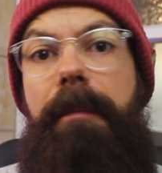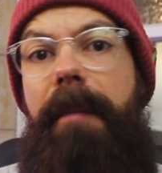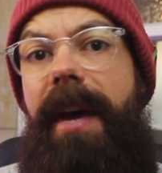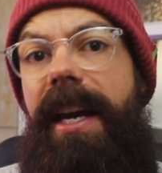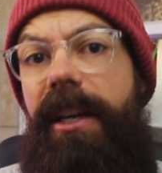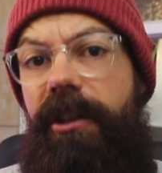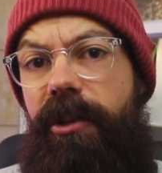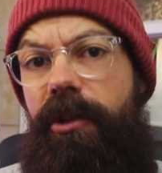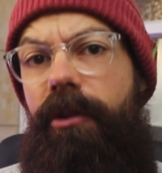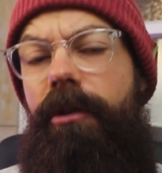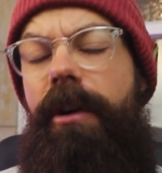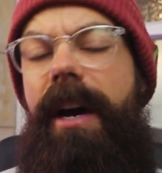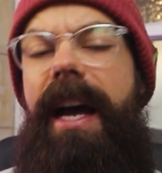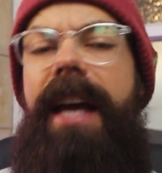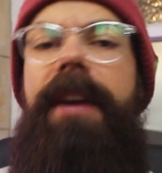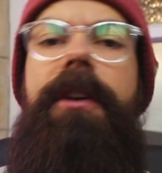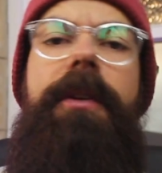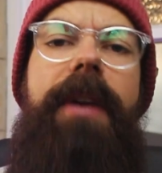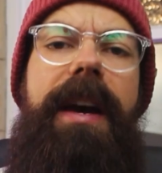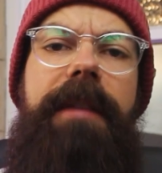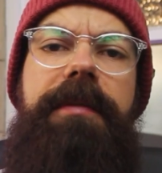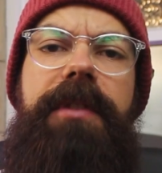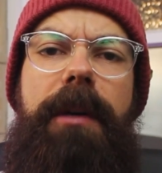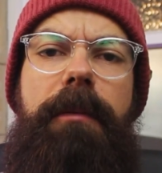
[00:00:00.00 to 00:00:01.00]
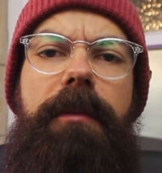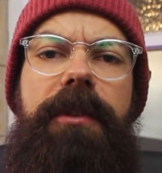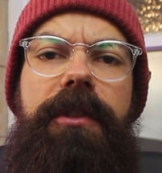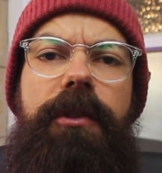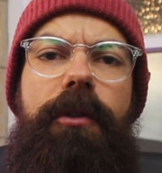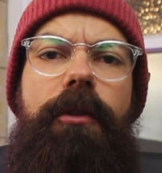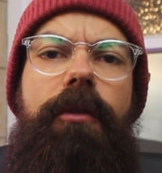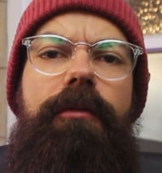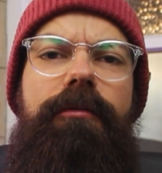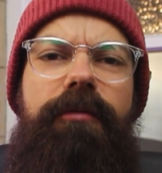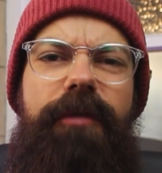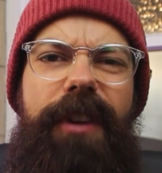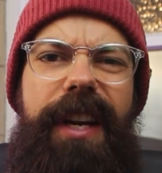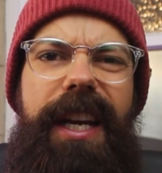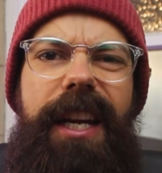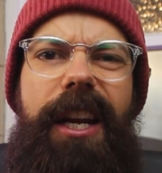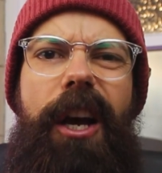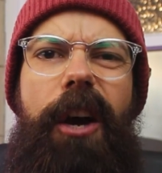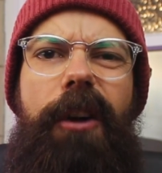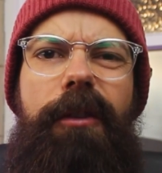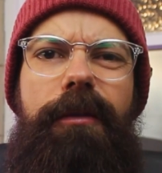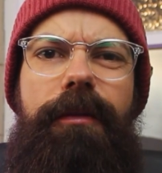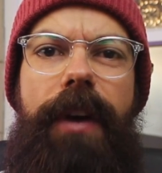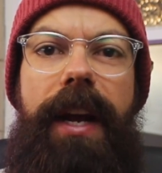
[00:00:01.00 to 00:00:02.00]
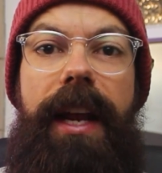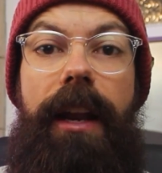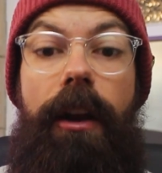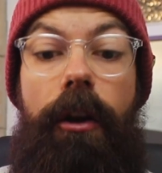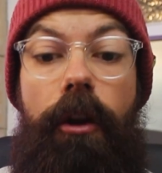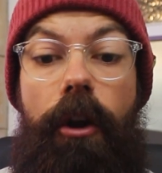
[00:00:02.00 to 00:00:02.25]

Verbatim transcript: Make sure how you have someone sort of read over it.